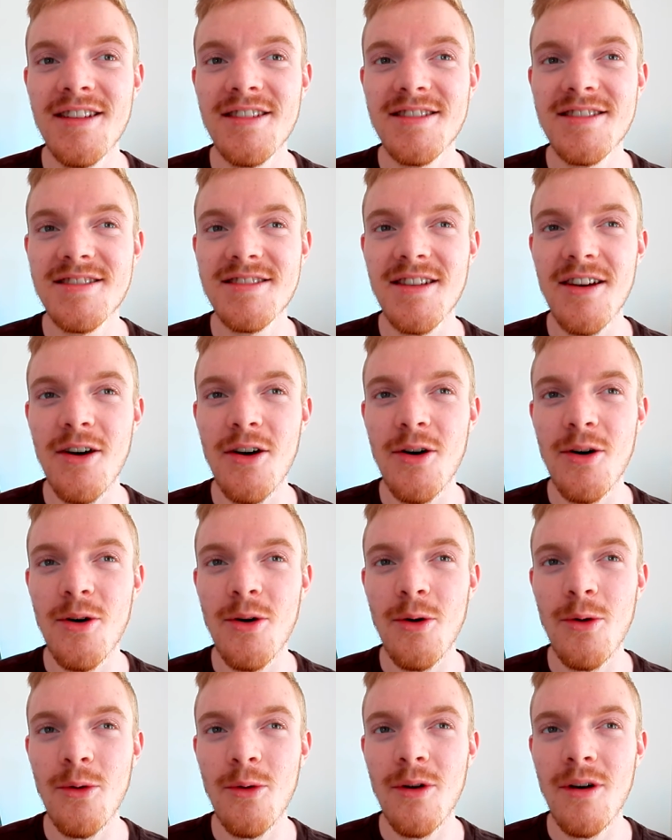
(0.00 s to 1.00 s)

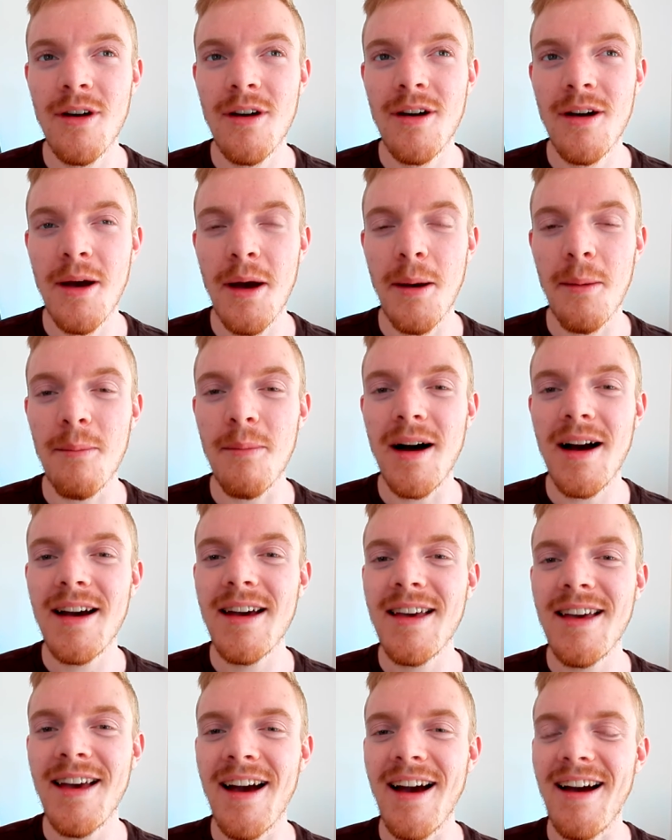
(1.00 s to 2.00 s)
So,
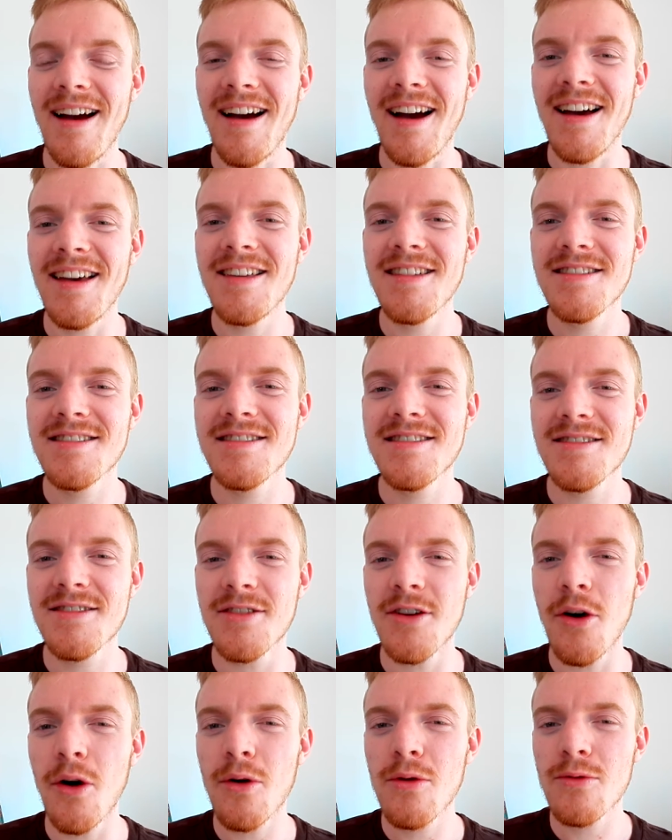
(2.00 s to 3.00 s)
my highest
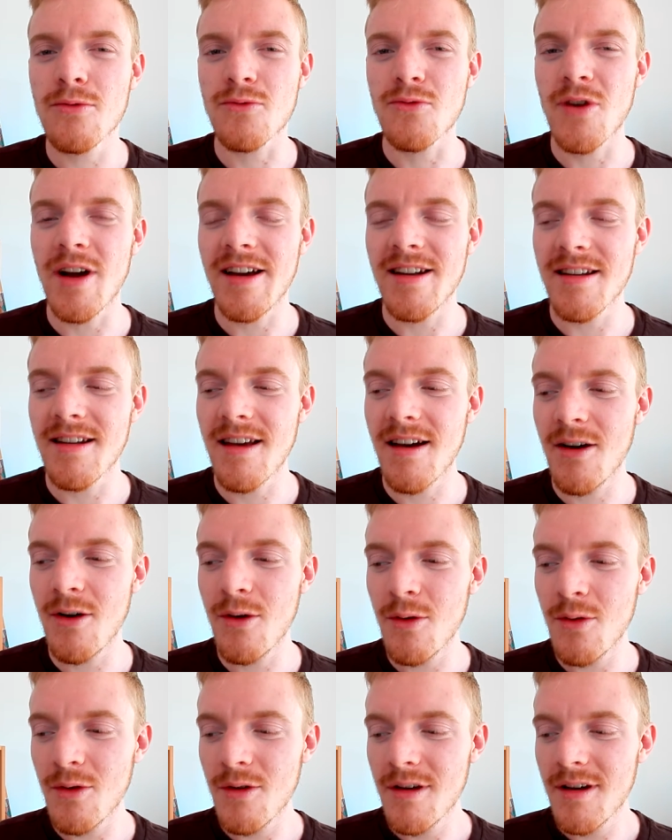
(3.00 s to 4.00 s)
goal right
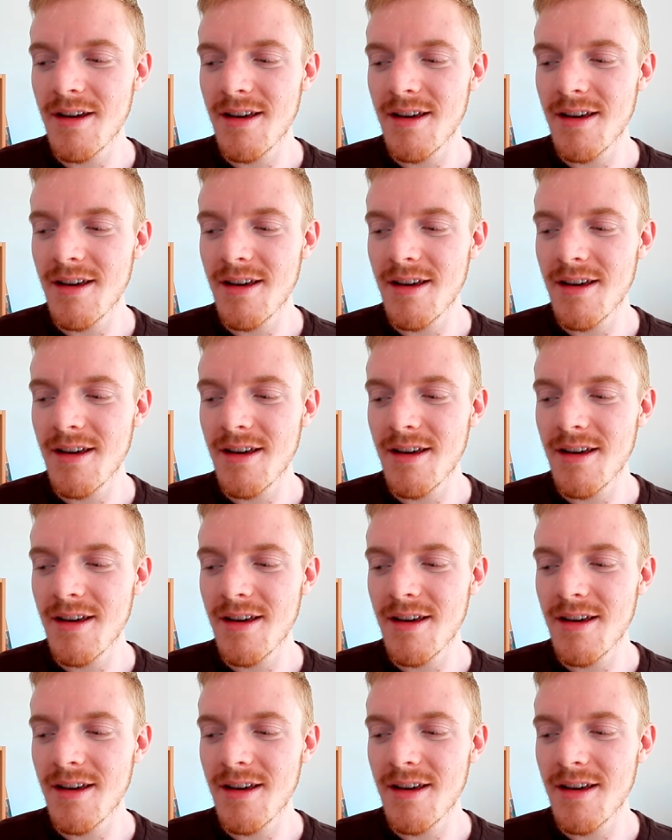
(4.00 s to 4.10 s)
now